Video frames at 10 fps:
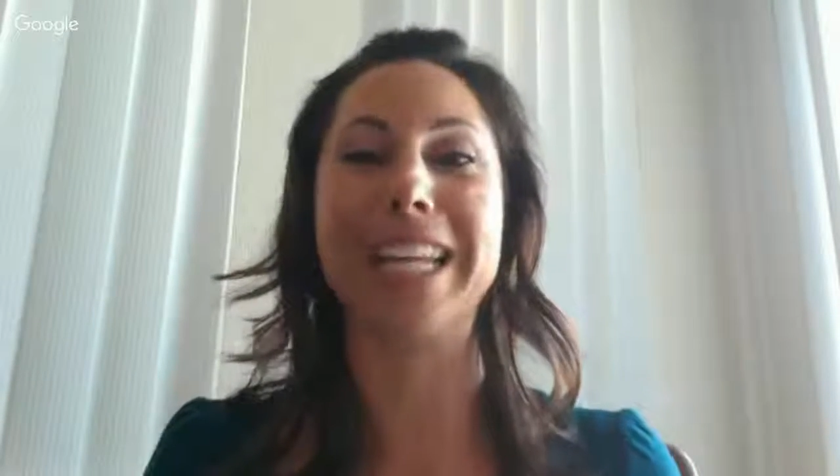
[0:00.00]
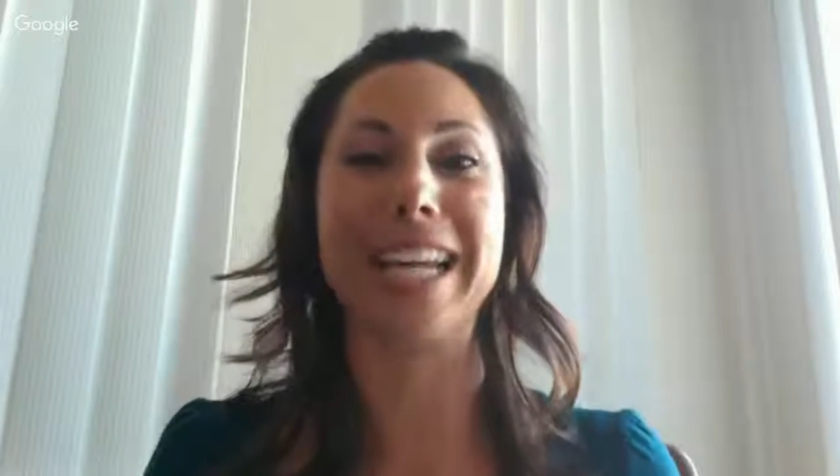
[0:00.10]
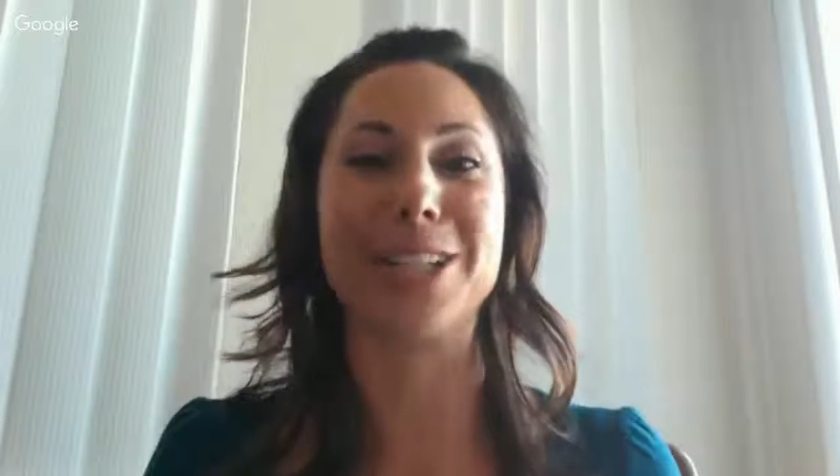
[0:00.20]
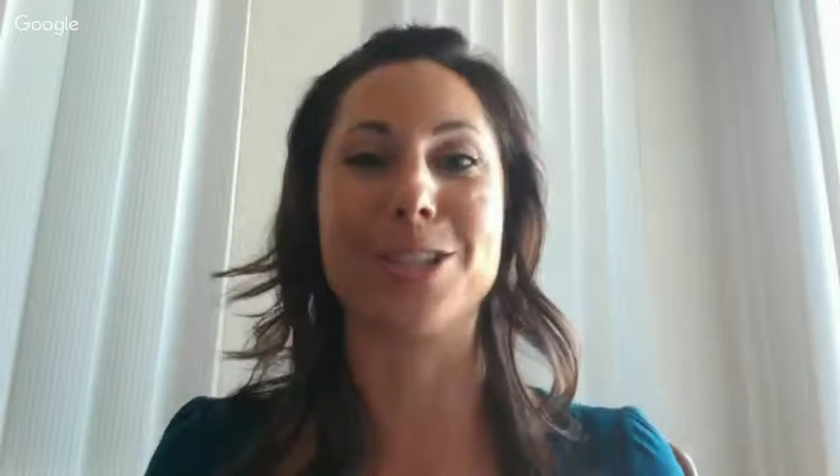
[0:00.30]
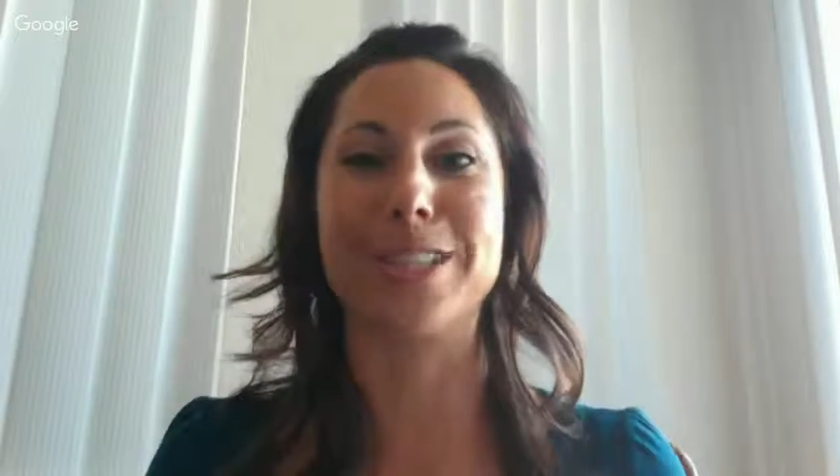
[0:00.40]

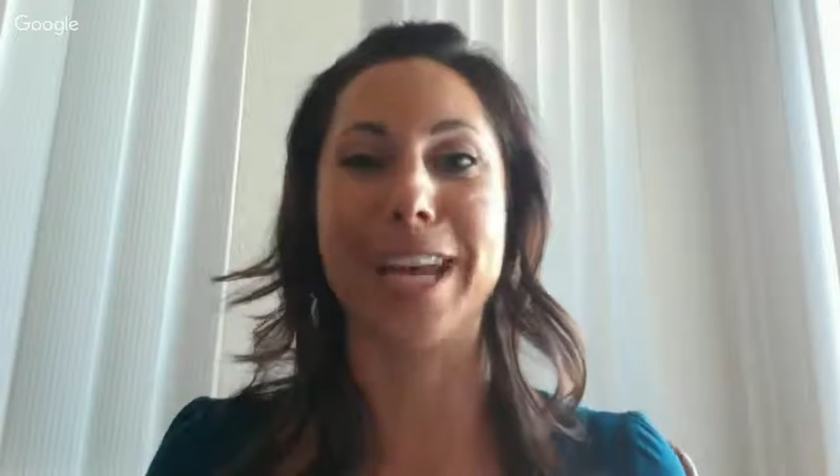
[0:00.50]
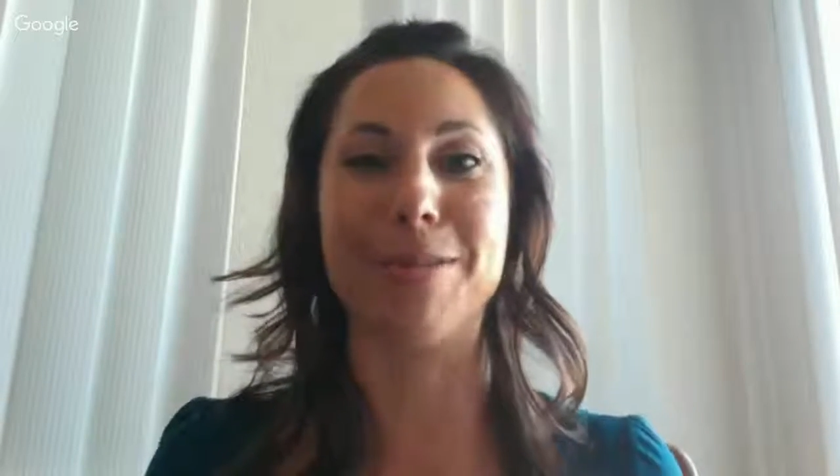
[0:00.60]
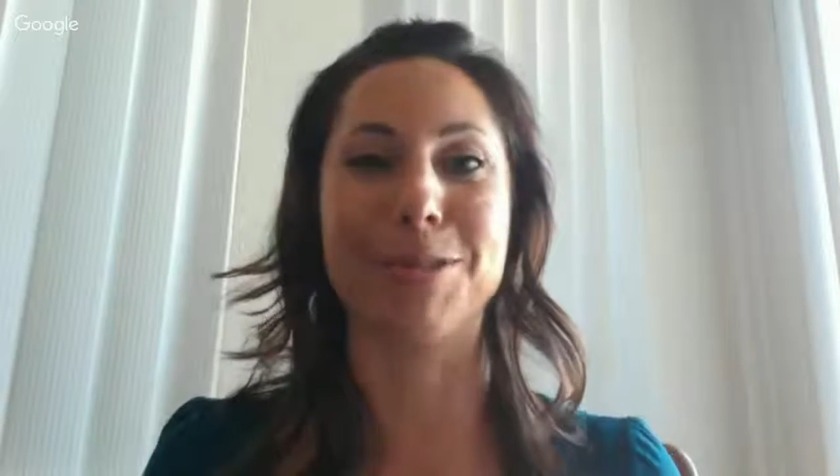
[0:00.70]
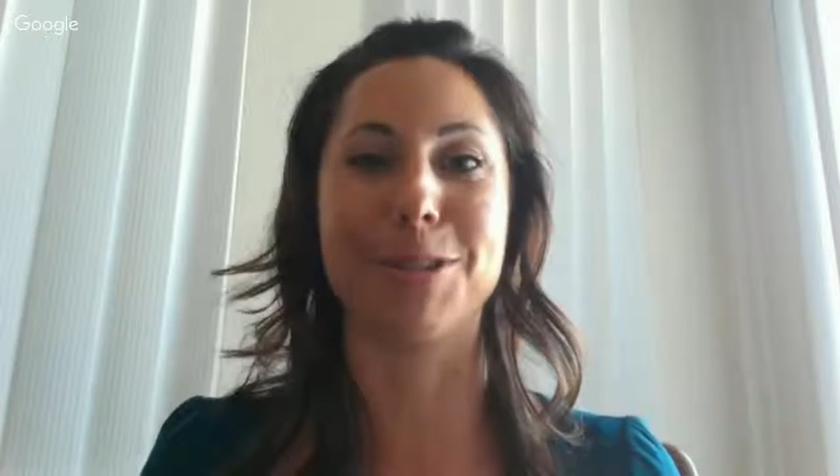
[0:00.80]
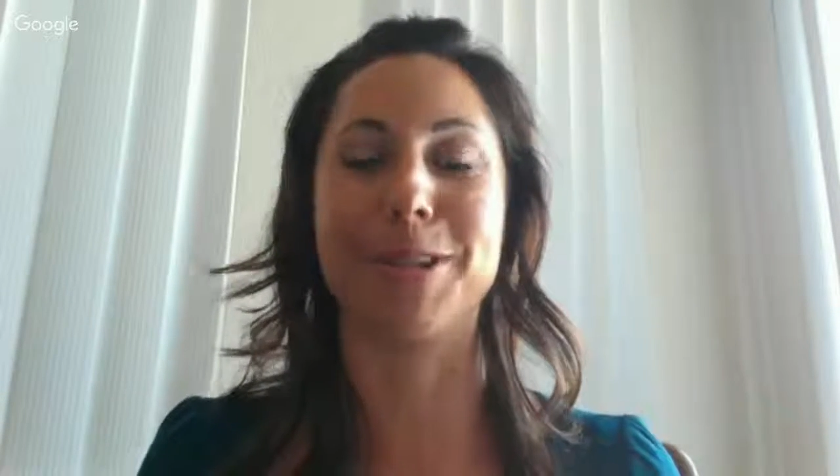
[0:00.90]
spending an
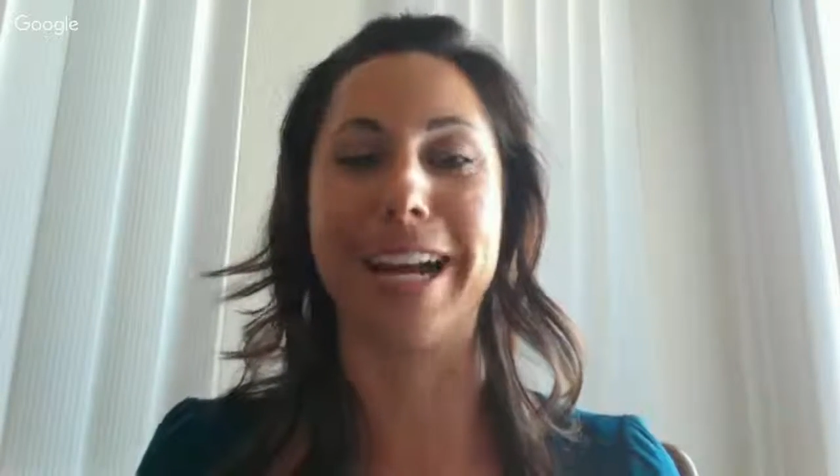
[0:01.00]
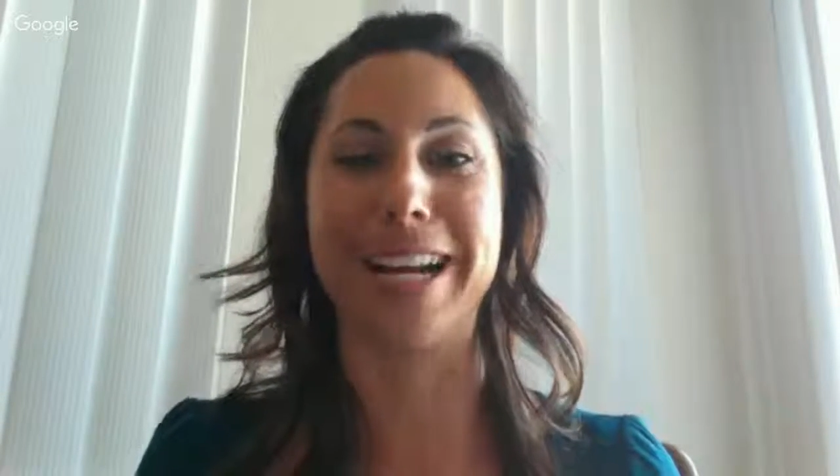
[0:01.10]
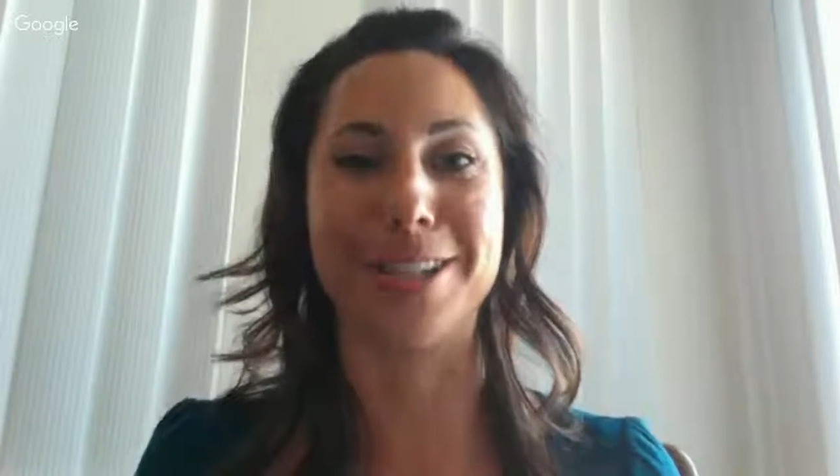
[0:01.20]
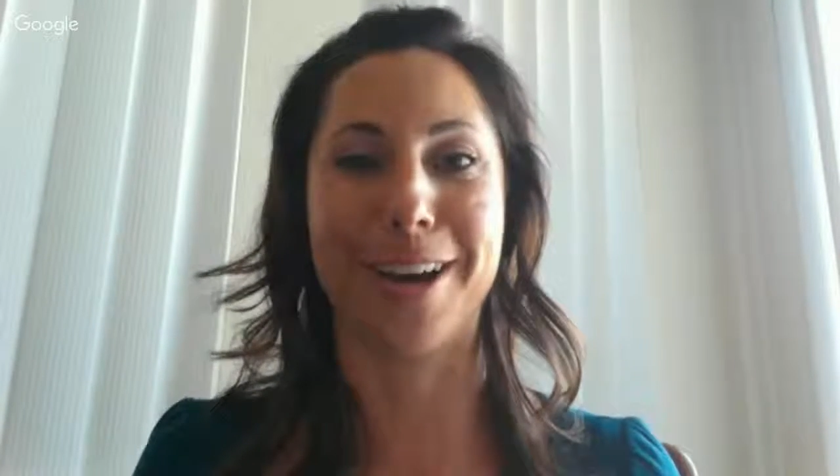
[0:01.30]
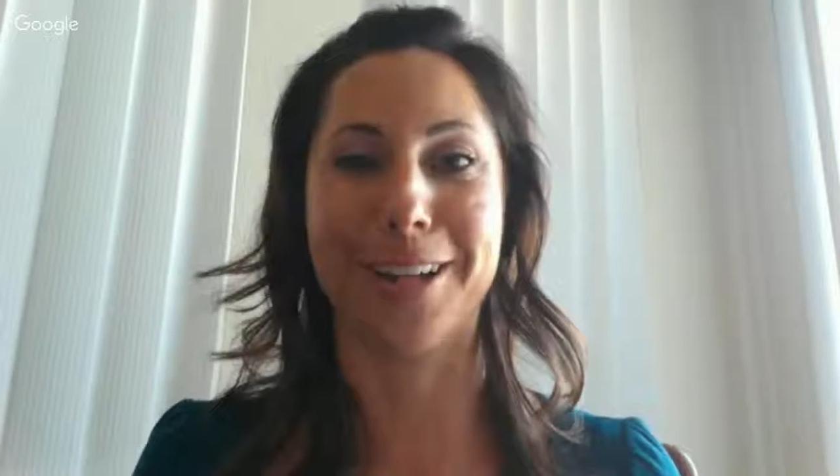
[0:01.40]
extra day with your
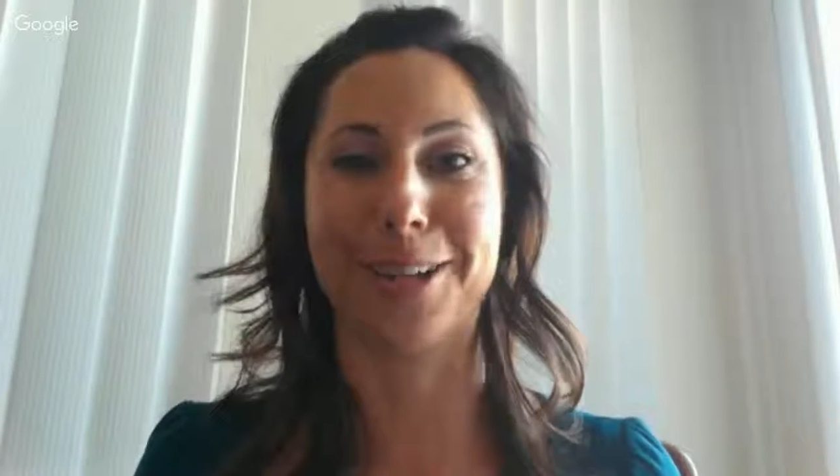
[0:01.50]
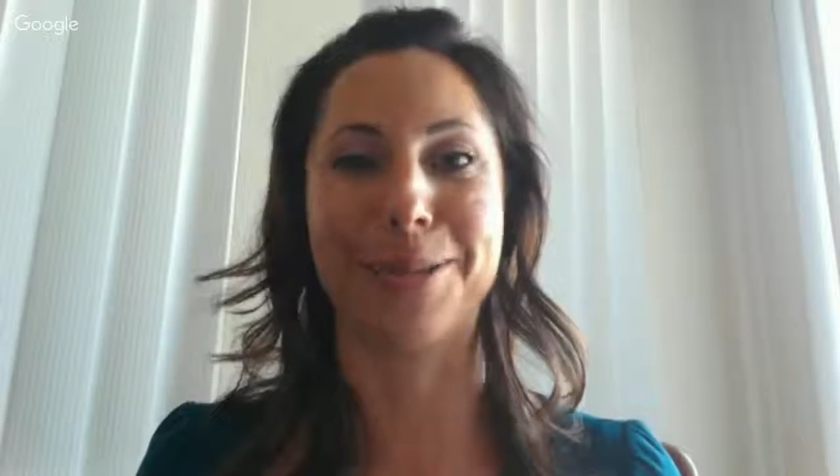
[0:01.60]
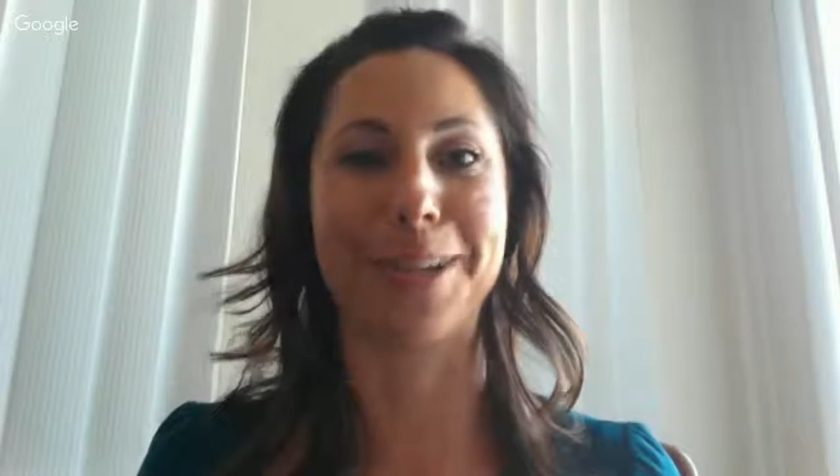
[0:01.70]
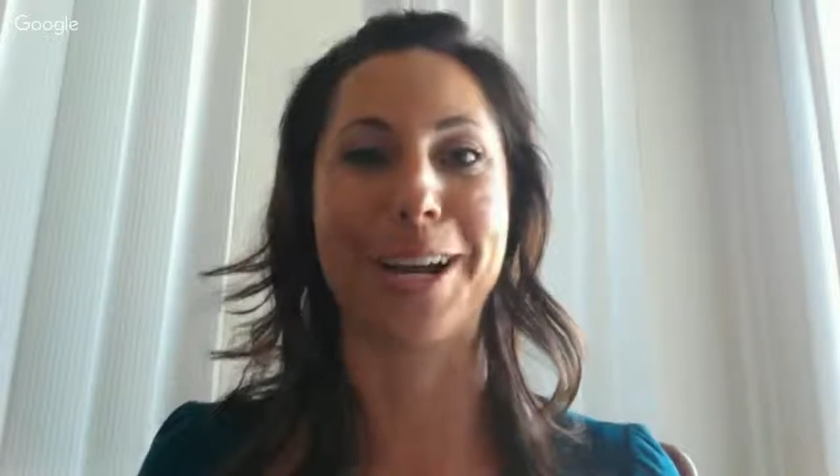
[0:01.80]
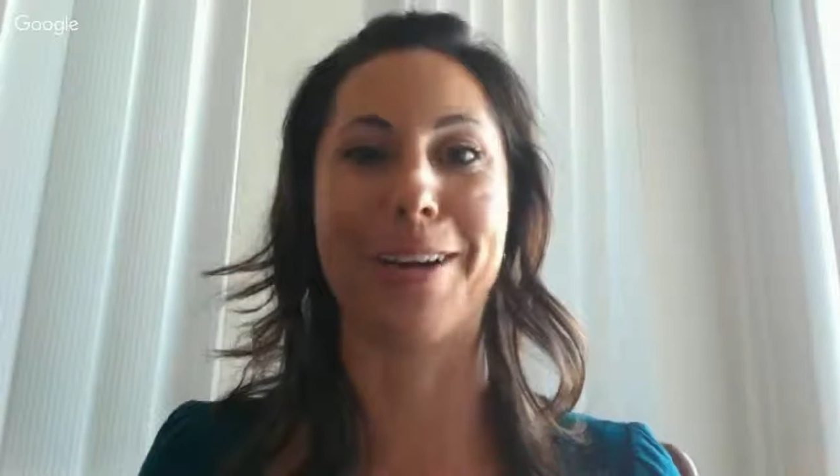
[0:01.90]

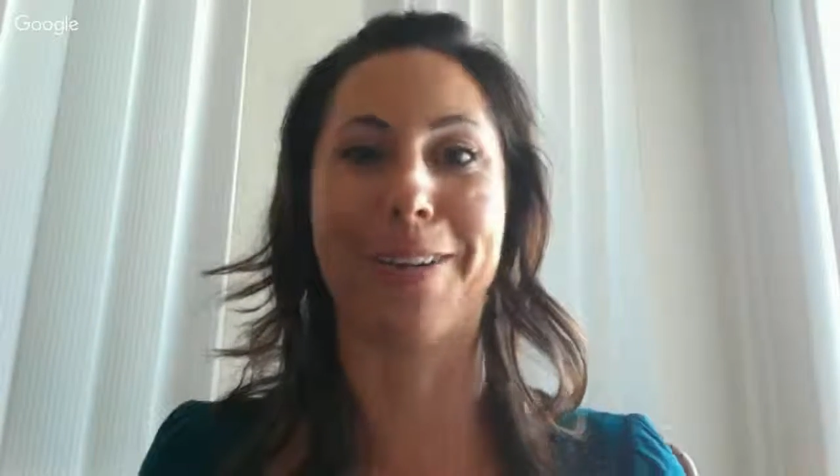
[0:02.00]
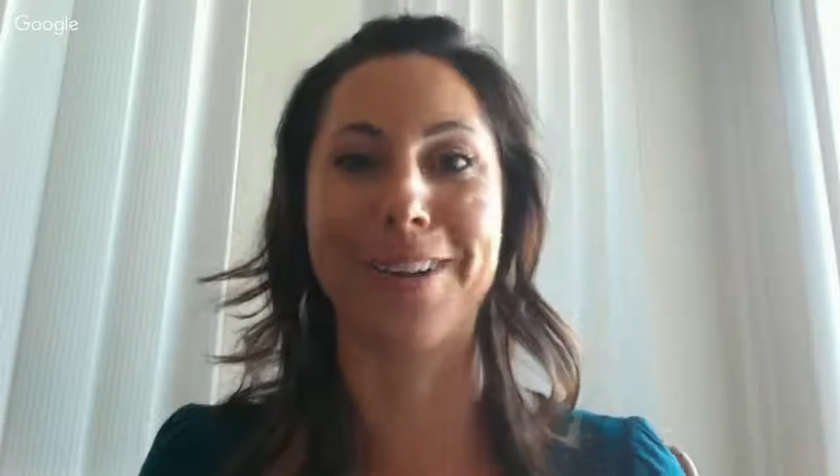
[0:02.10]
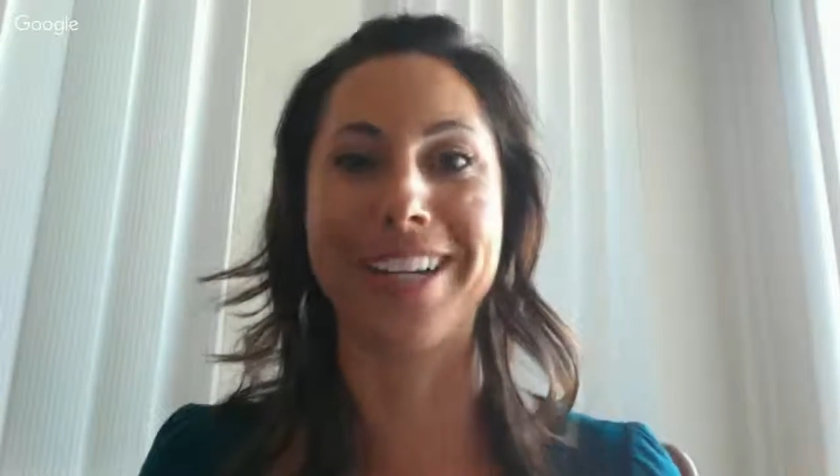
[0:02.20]
granddaughter or whatever